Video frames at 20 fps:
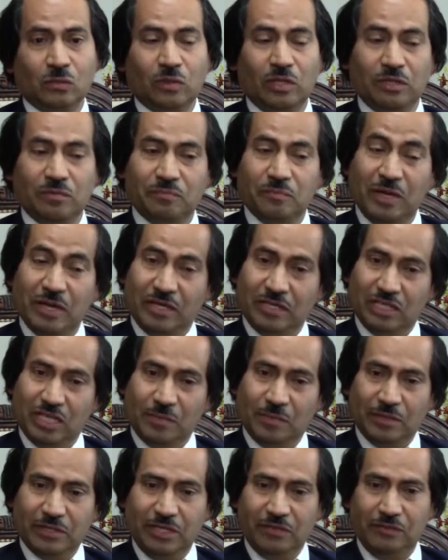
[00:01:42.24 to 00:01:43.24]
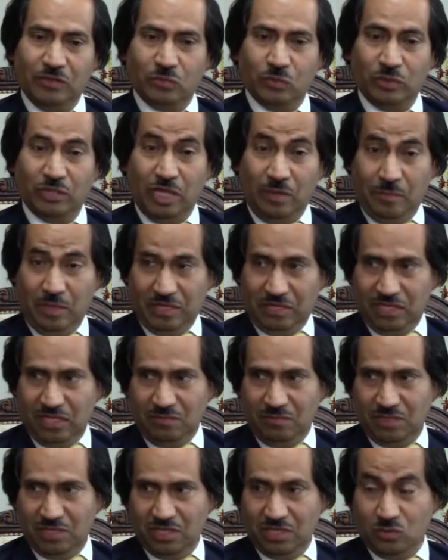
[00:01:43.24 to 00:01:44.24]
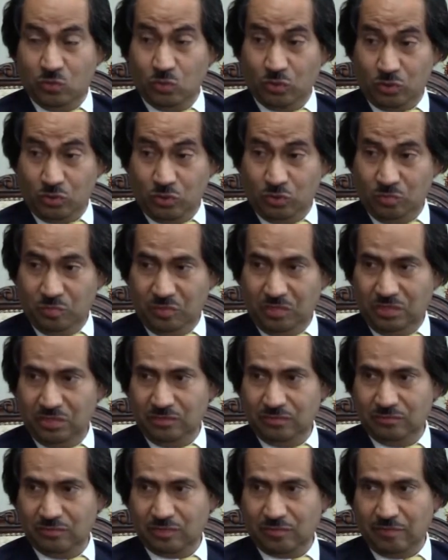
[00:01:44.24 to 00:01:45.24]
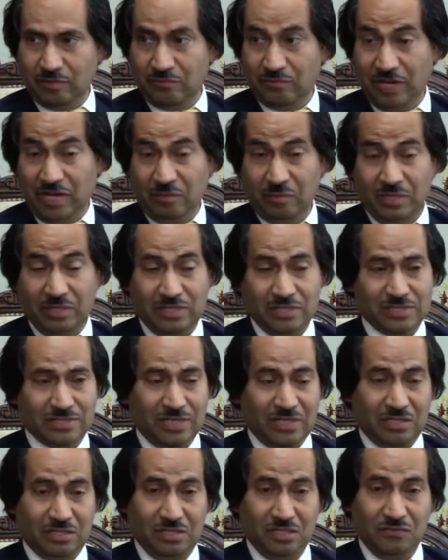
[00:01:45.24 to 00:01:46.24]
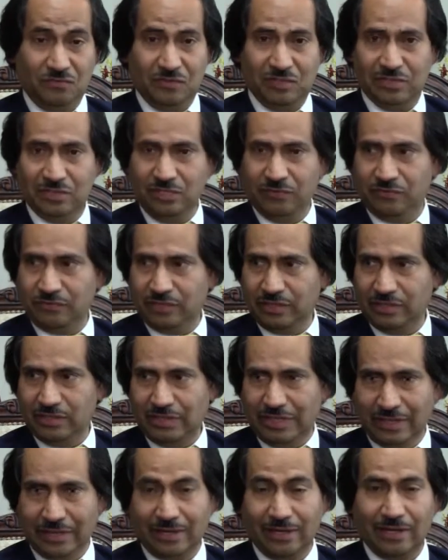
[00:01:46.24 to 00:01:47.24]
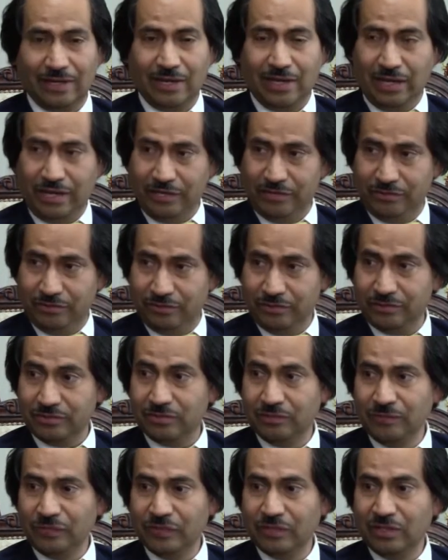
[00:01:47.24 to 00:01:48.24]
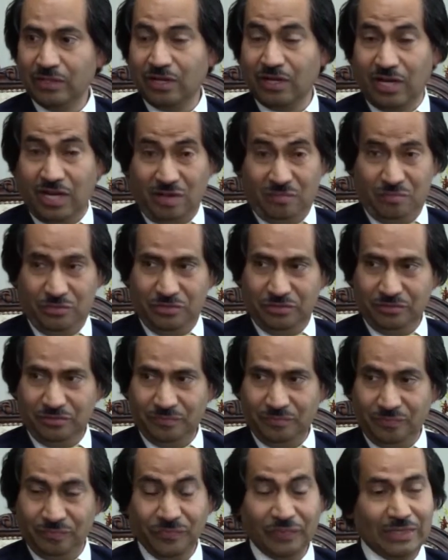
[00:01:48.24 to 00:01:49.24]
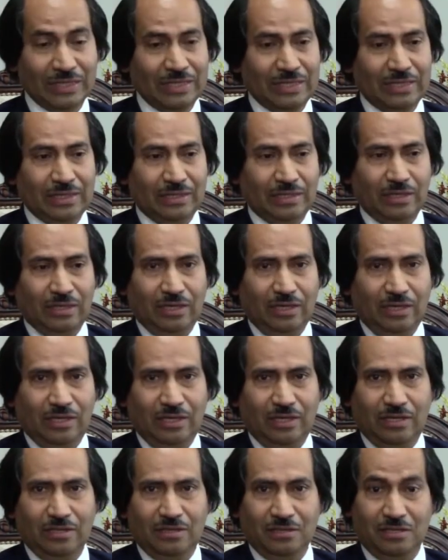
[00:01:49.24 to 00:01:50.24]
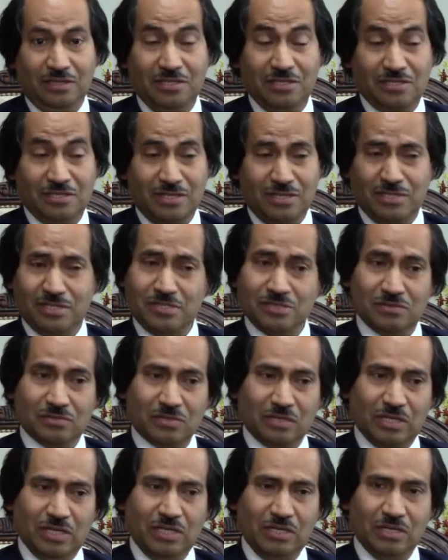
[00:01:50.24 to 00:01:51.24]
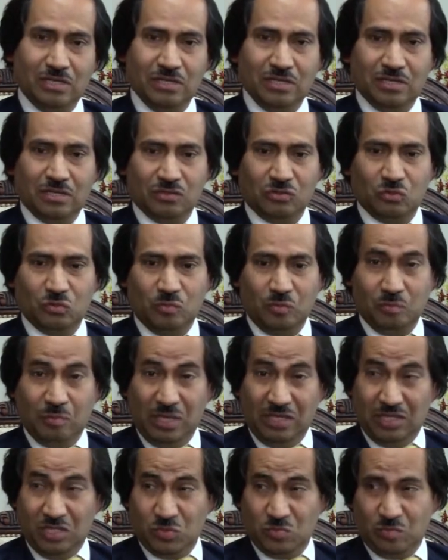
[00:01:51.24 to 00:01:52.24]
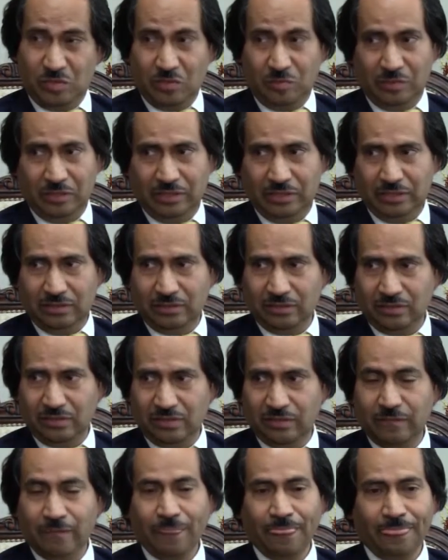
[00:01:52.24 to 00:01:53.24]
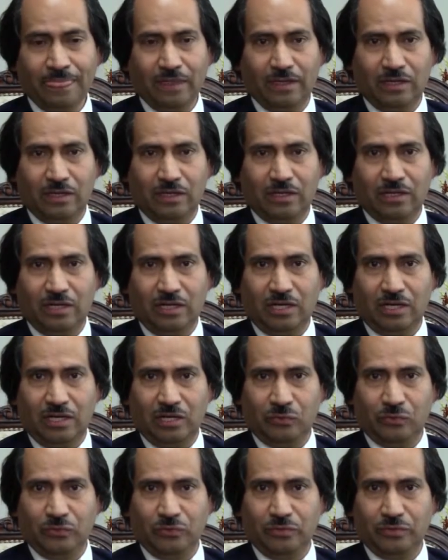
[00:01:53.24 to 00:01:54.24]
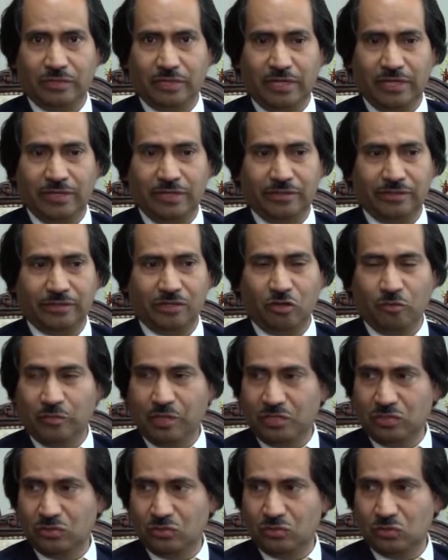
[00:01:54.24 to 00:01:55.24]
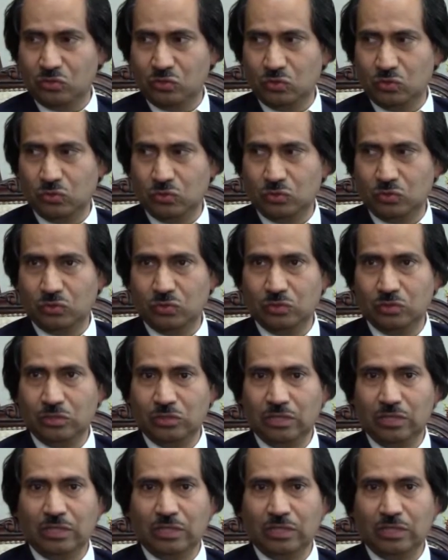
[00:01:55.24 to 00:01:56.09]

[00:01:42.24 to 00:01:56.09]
Well, backing up a little bit, when I met him, he worked on me for about 5 minutes. I did feel different, like lighter, happier. And he says, okay, to make this permanent, I would highly recommend you to